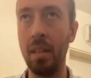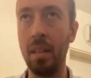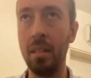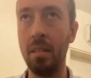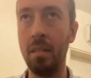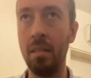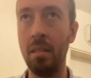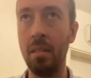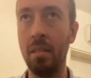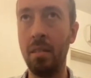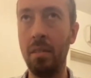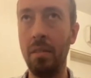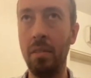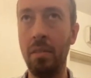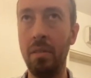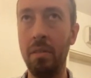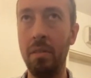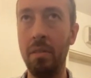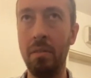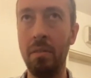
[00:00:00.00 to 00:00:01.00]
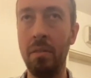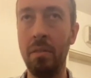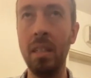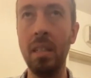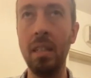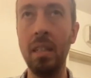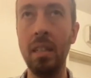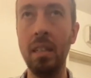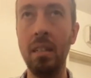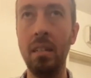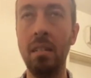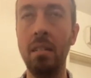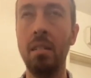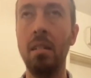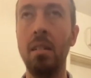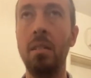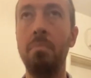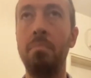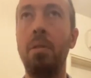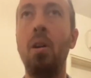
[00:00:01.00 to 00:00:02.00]
the
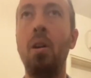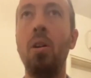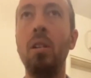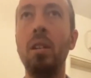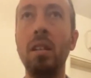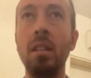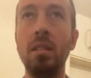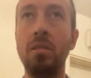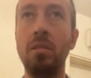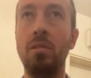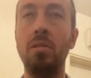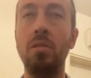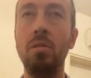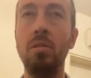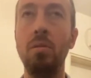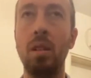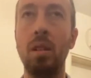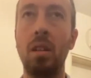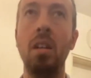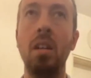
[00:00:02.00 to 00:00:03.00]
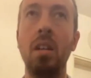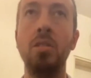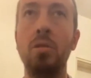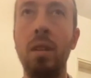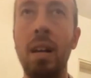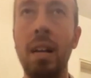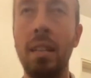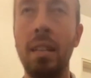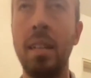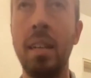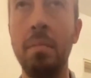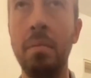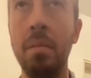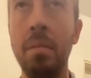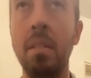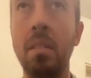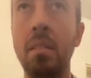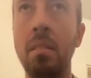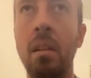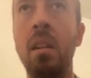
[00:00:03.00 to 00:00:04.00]
parties to a contract can
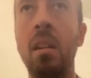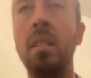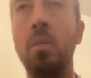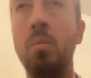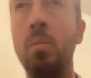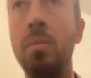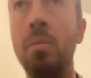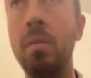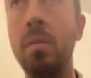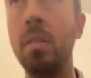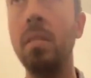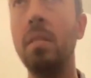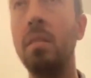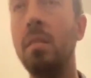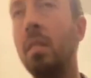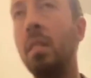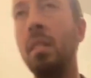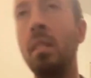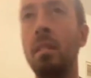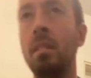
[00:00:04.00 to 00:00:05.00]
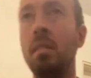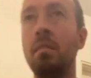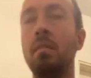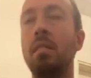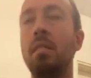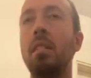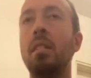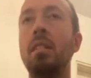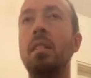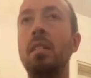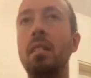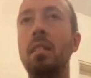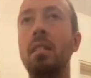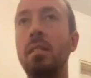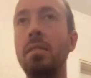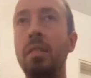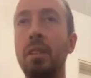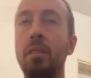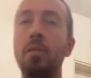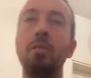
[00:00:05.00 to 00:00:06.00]
be non-equivalent in
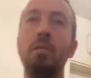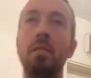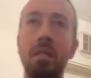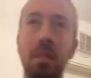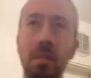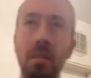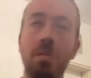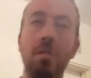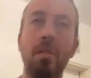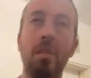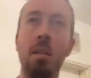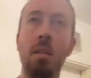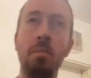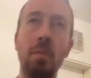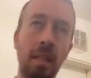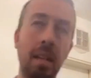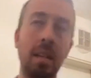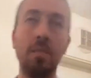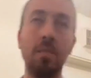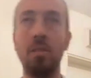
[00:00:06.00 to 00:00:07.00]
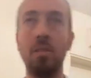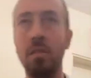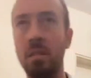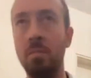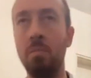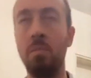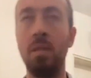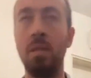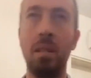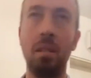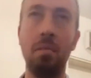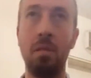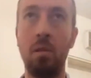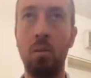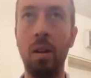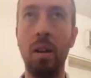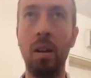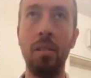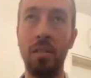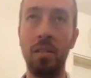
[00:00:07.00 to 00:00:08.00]
their different obligations and what they're
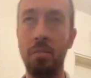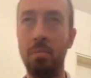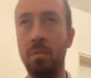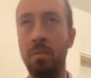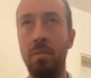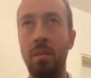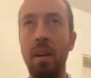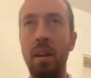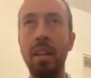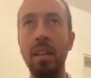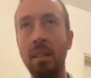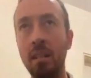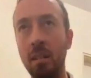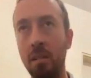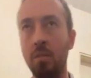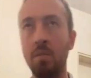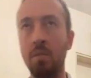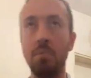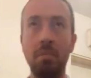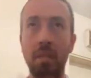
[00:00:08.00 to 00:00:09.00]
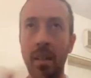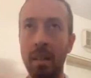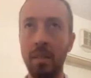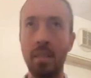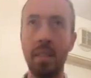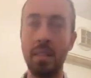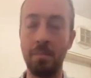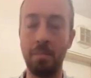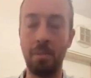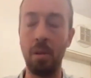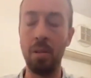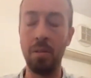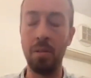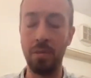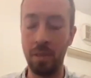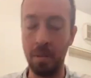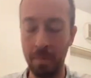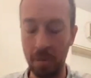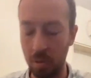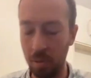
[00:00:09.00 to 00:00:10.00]
required to provide, you know, as part
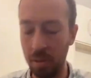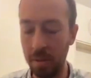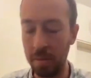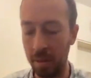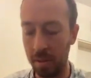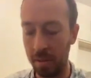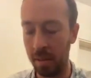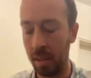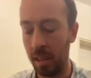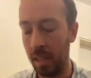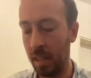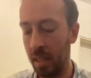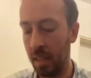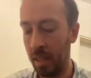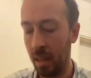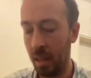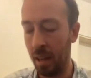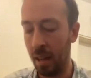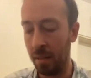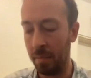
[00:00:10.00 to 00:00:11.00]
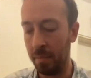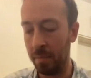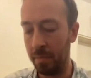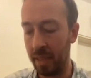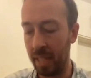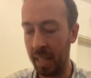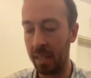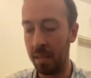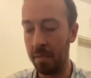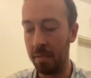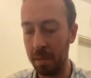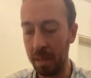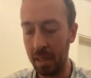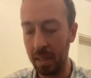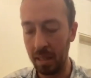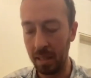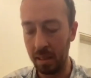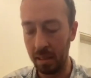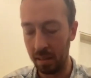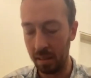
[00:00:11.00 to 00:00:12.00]
of some agreement, they can
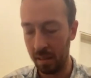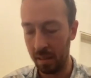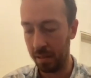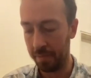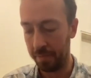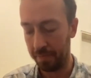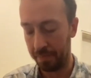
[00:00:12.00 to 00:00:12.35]
be